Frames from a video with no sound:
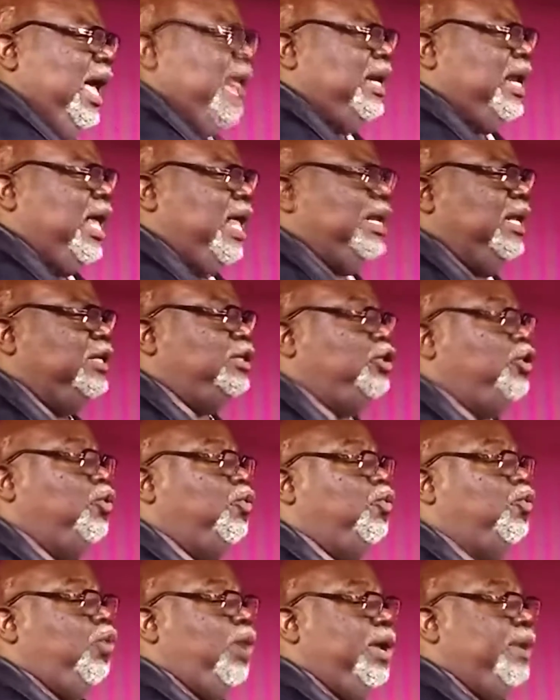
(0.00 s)
i let you
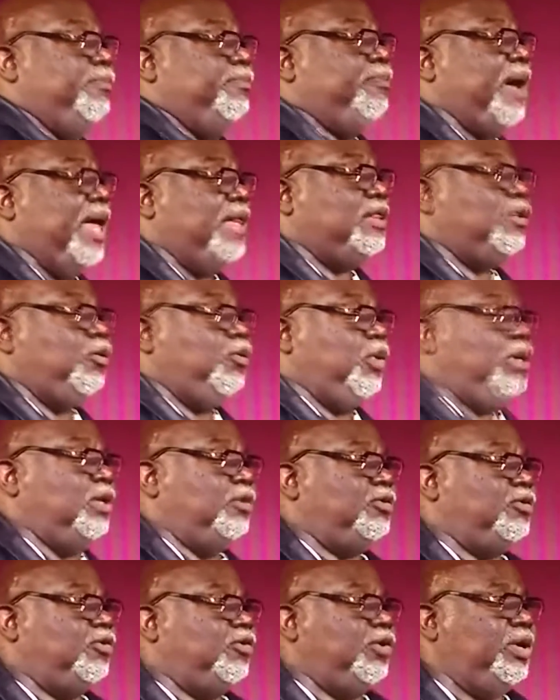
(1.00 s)
weep by the
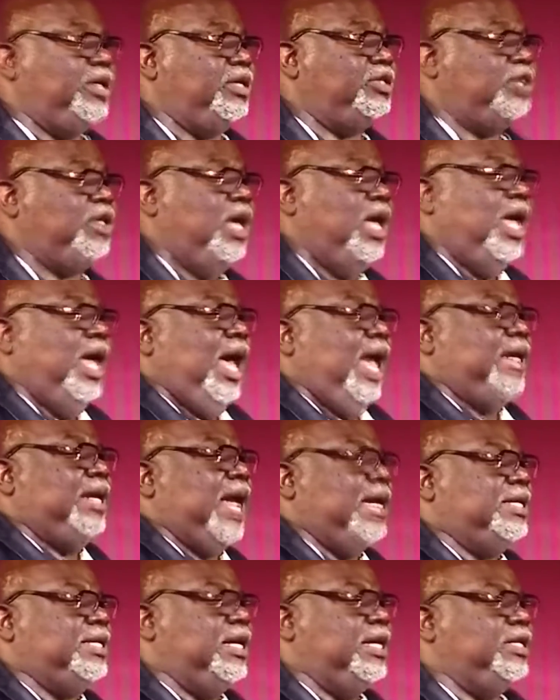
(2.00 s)
willow trees. And
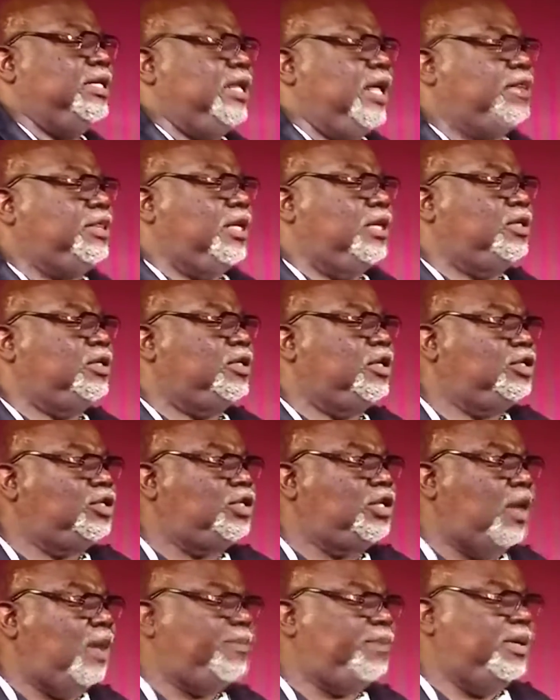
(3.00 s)
I did nothing to
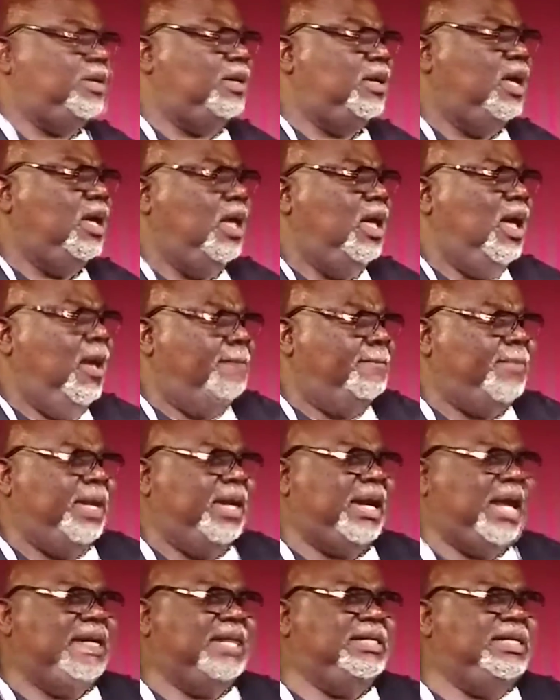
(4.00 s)
stop it,
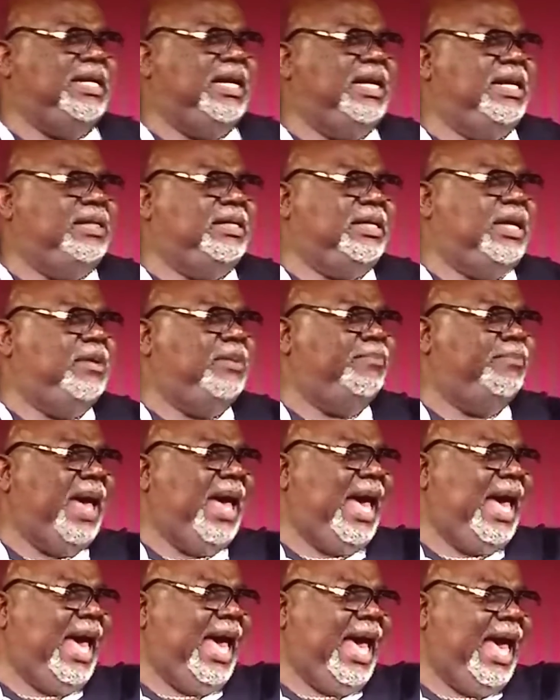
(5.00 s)
but I did keep
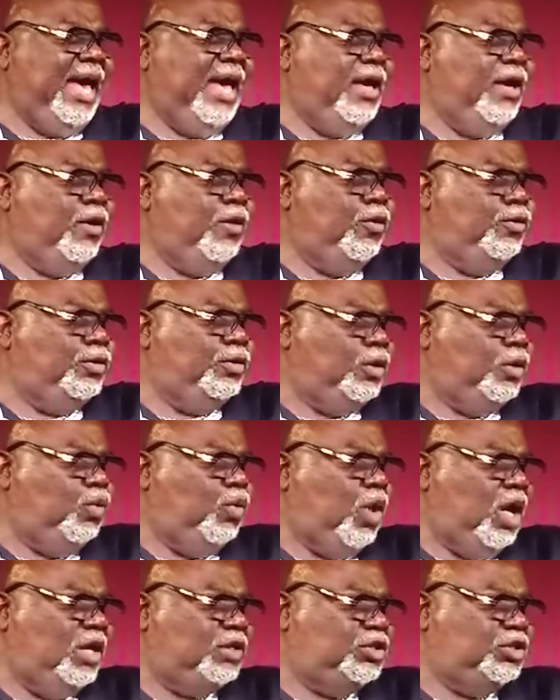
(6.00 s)
my eye on the
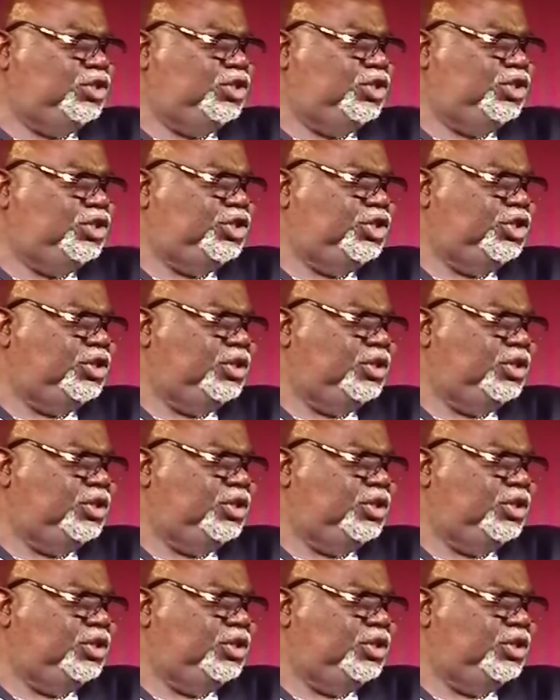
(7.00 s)
watch.